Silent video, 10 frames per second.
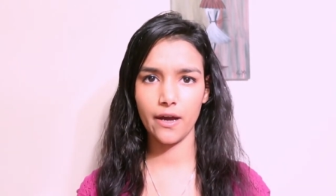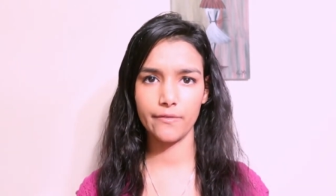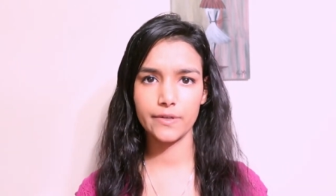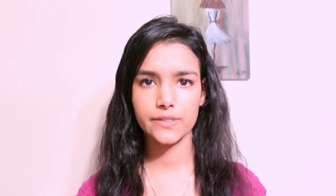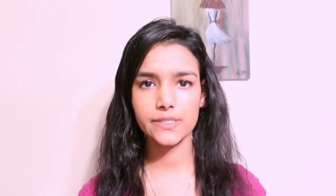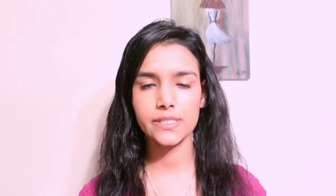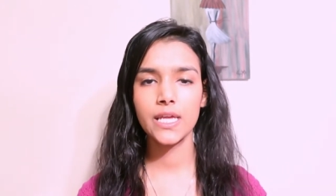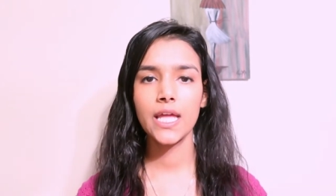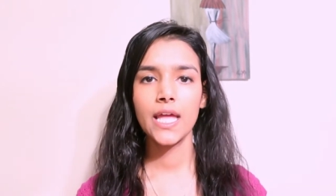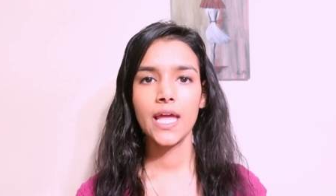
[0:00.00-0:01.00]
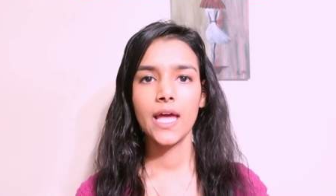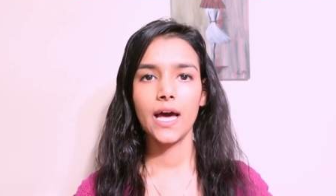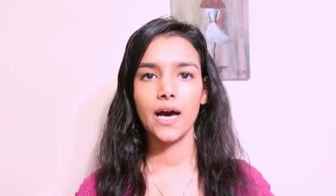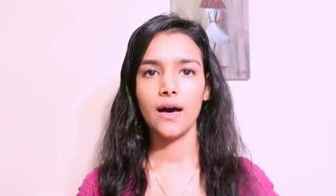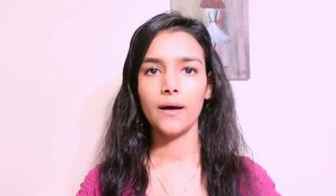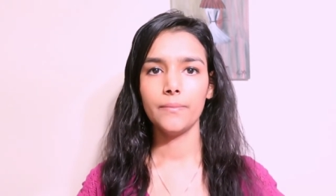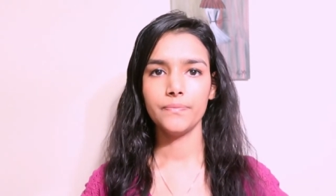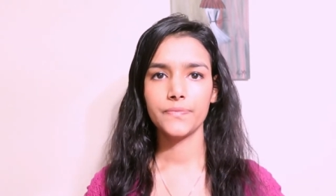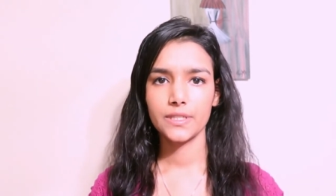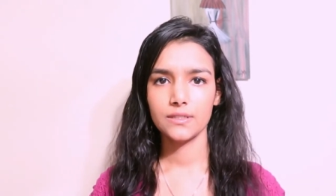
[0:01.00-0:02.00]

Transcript: hours um,